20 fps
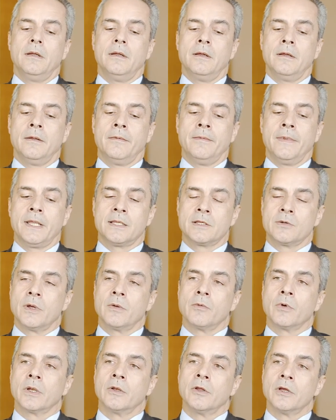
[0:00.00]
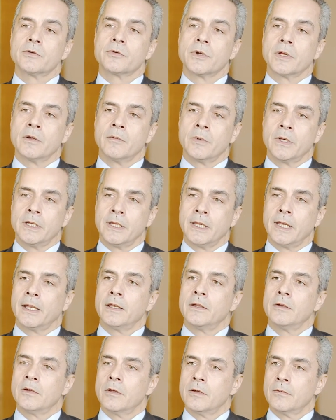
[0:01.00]
That's why we're not recommending
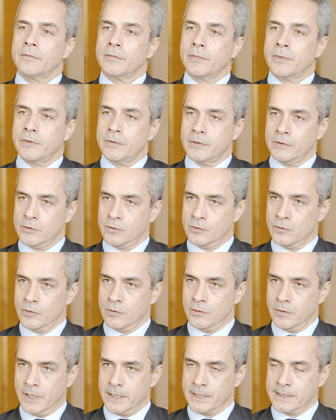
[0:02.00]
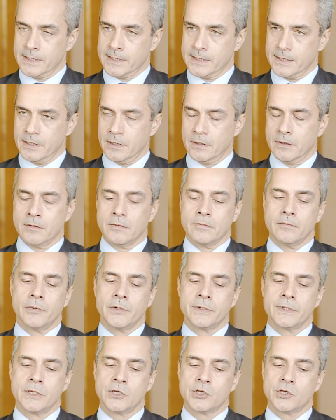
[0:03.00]
adding up to existing
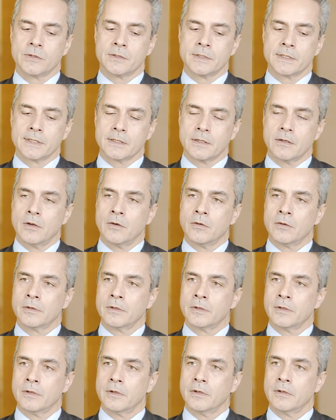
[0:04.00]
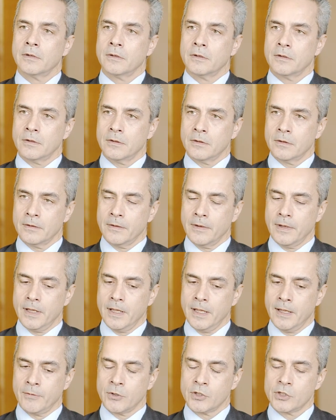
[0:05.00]
positions on
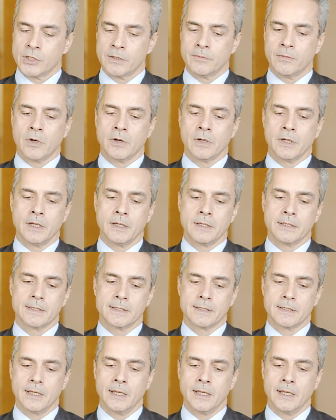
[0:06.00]
emerging markets